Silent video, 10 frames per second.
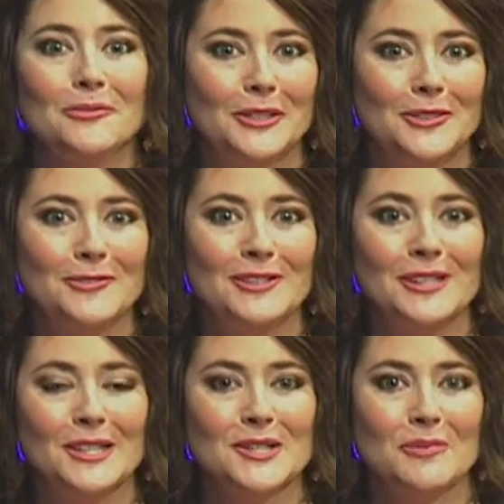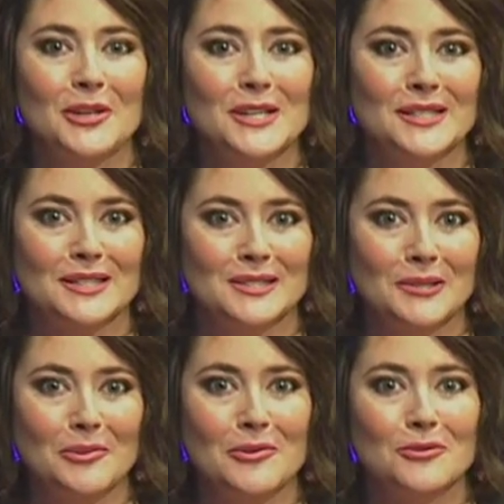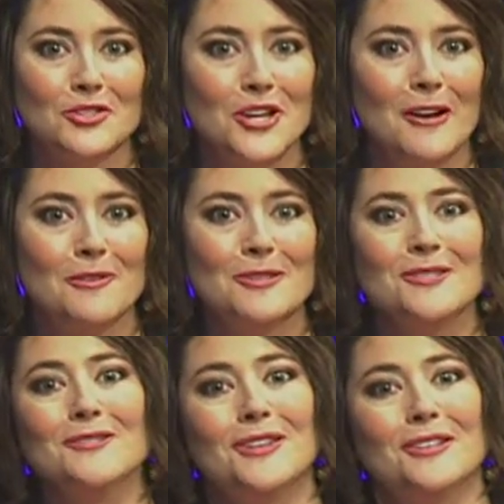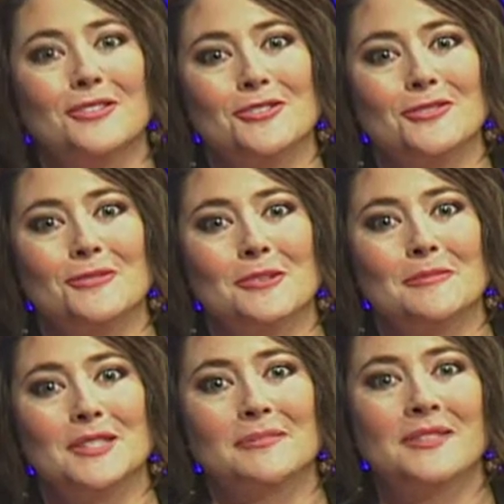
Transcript: we usually experience typical showers and thunderstorms.